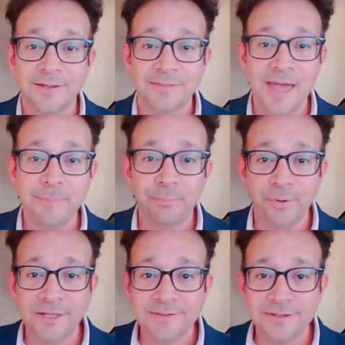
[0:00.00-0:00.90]
That
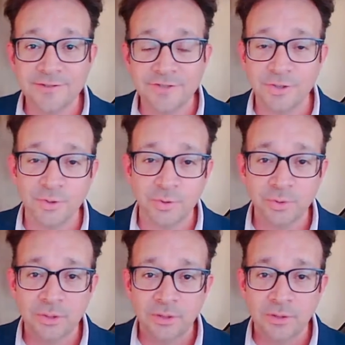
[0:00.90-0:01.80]
brings us
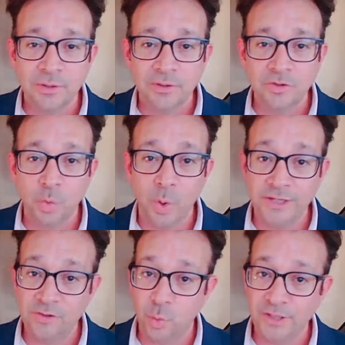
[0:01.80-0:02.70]
to
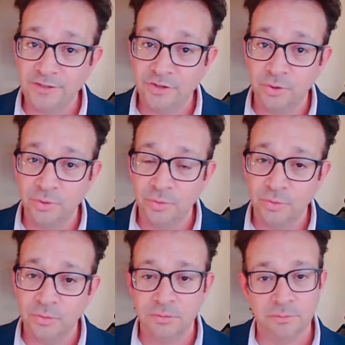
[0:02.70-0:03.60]
2022,
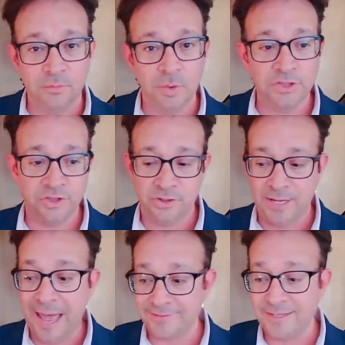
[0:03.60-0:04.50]
which
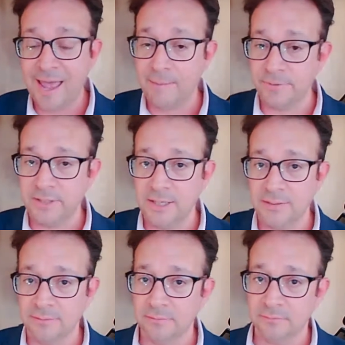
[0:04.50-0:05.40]
hasn't happened yet.